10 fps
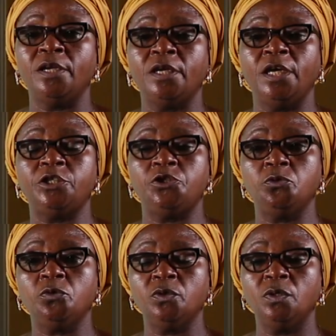engage
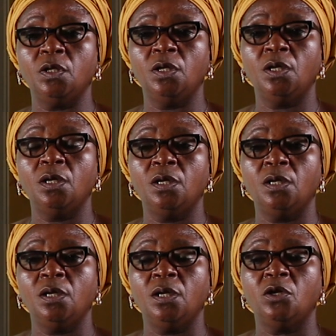you,
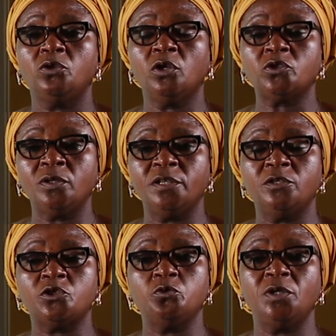not only
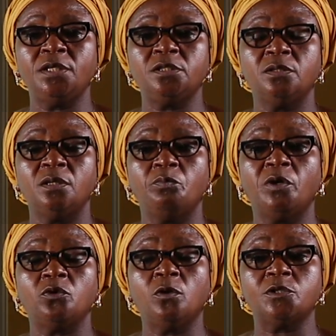the student,
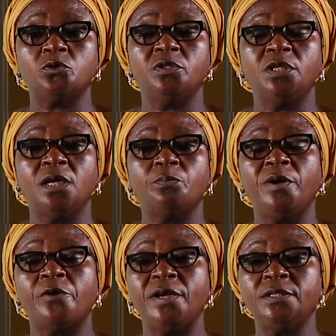but also their
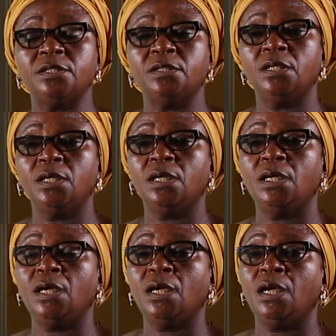parents
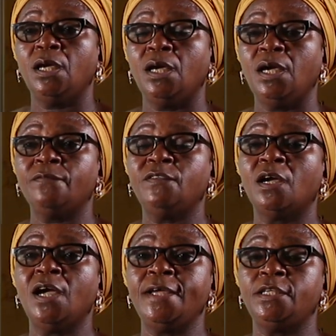and their
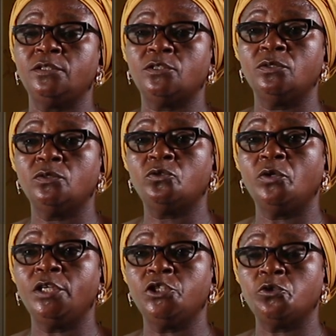guidance, to
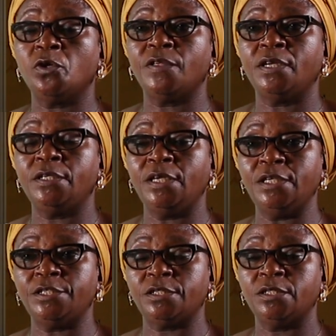ensure that,
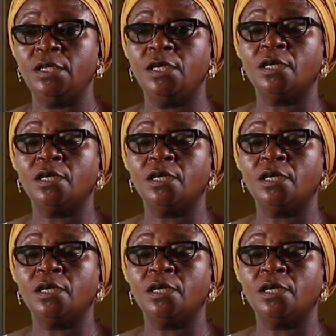yes,